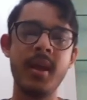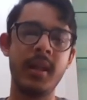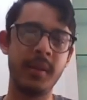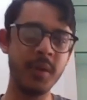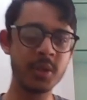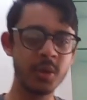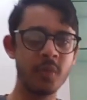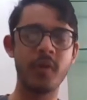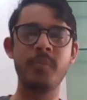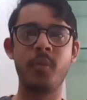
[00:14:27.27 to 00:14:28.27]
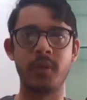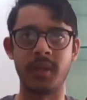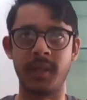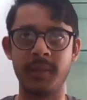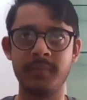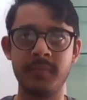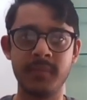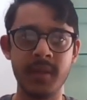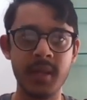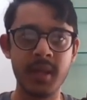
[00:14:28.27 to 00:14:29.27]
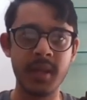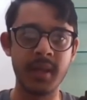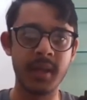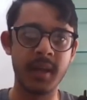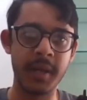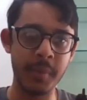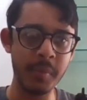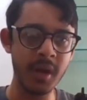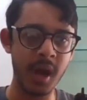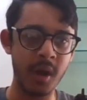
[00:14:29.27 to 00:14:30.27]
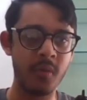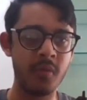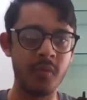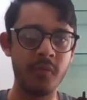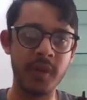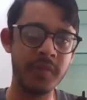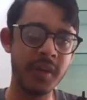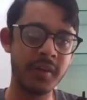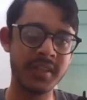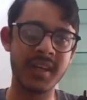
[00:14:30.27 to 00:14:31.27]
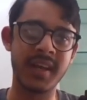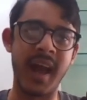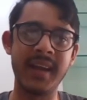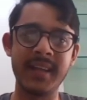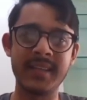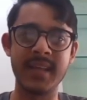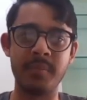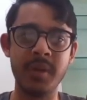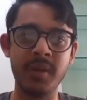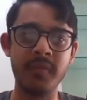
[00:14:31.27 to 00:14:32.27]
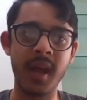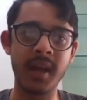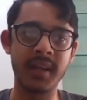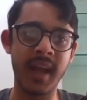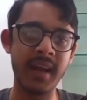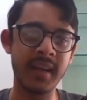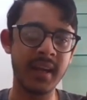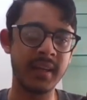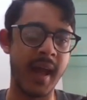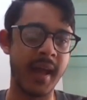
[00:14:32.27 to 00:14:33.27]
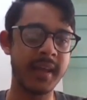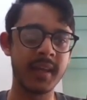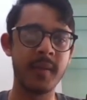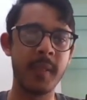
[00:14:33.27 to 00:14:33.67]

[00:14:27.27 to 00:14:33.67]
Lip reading: Let me show you one more thing. Remember how when we looked at the cat example, we had cat and tac,